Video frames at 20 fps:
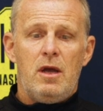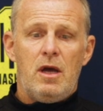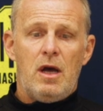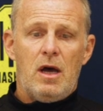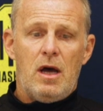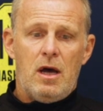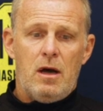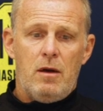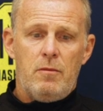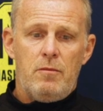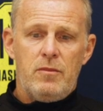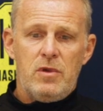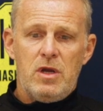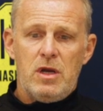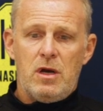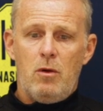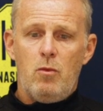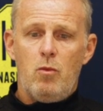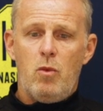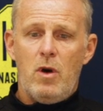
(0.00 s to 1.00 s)
you
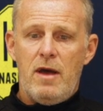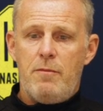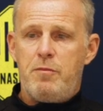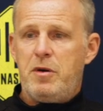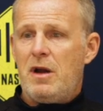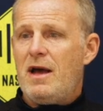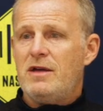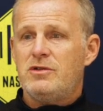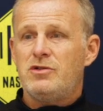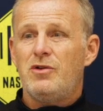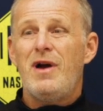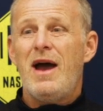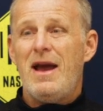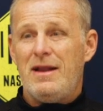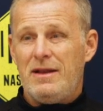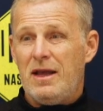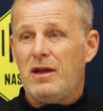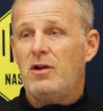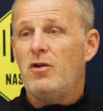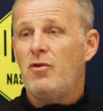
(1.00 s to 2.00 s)
know, where players are at
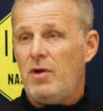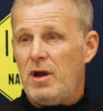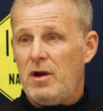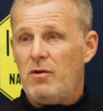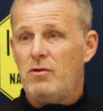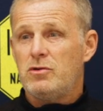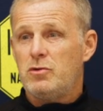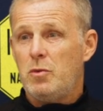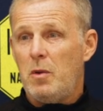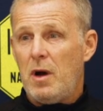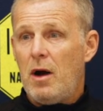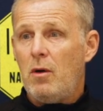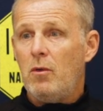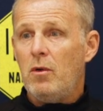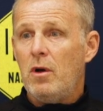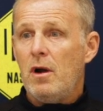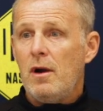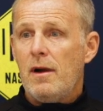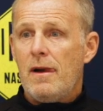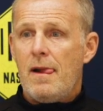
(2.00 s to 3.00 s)
in their career as well.